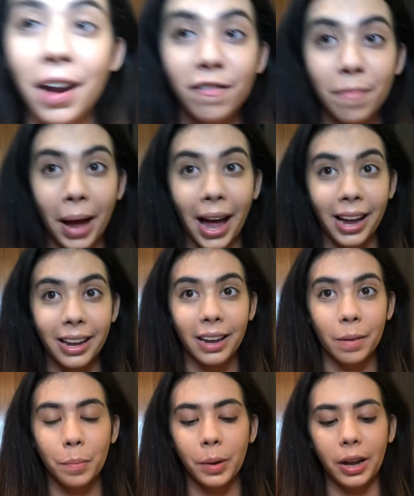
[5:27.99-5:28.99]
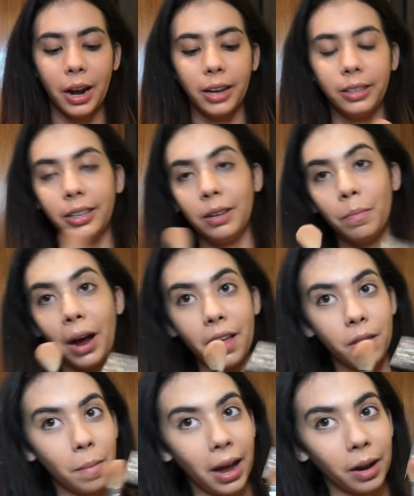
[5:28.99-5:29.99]
of MAC, but I did buy
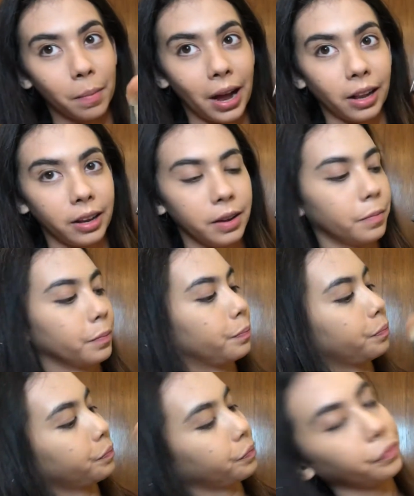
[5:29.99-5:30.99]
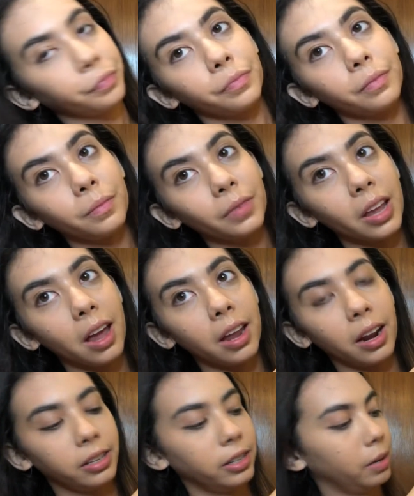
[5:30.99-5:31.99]
the MAC palette. And
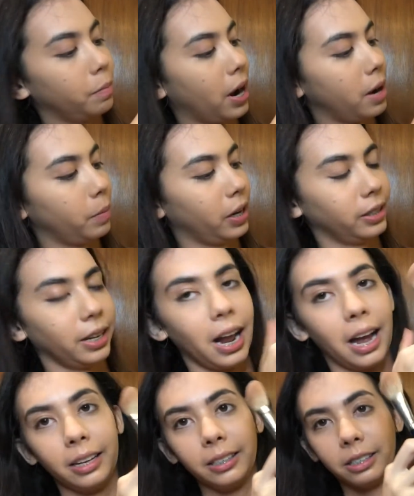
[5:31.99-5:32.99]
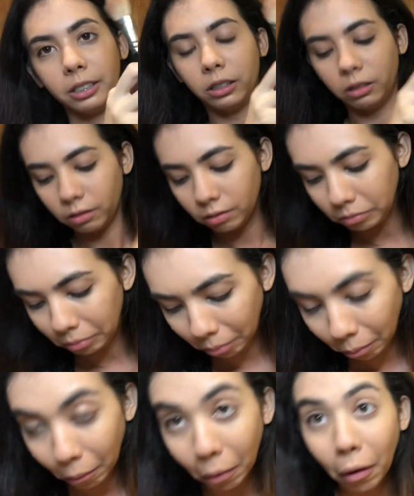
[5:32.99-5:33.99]
I did buy it because it has,
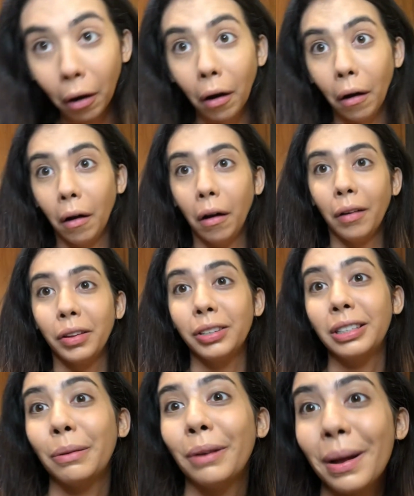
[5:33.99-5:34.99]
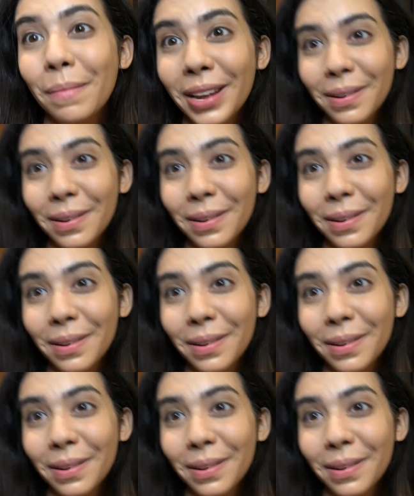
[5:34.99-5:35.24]
oh, you see what I mean?